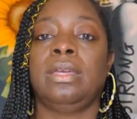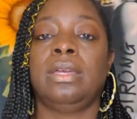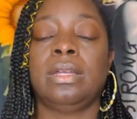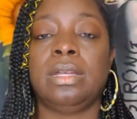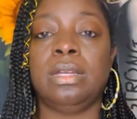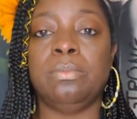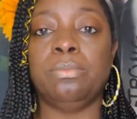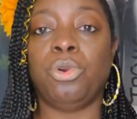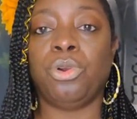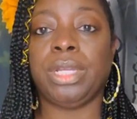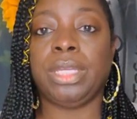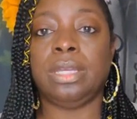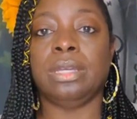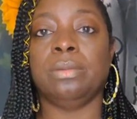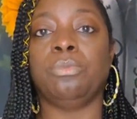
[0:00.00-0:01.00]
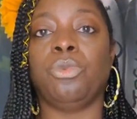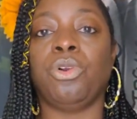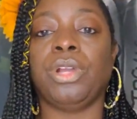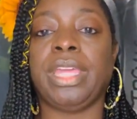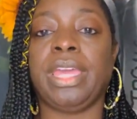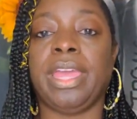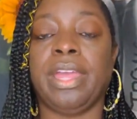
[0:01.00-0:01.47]
Good
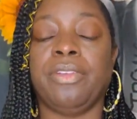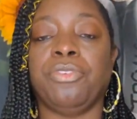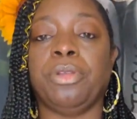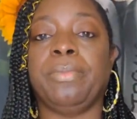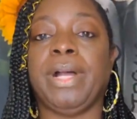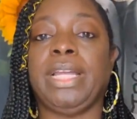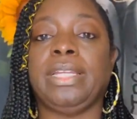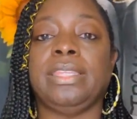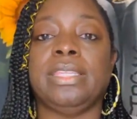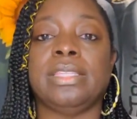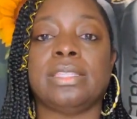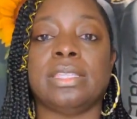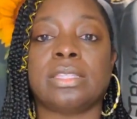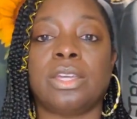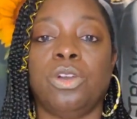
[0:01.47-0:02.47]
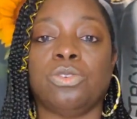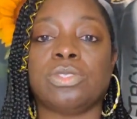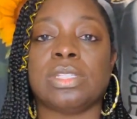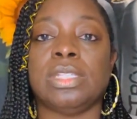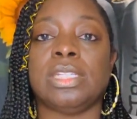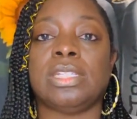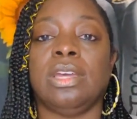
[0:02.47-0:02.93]
morning, everybody. This is Coach
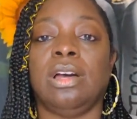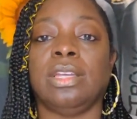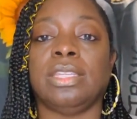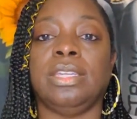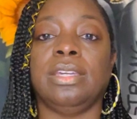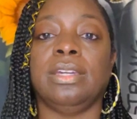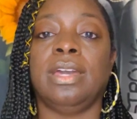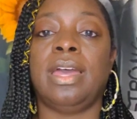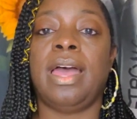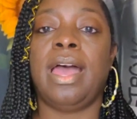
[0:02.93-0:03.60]
LaTonya.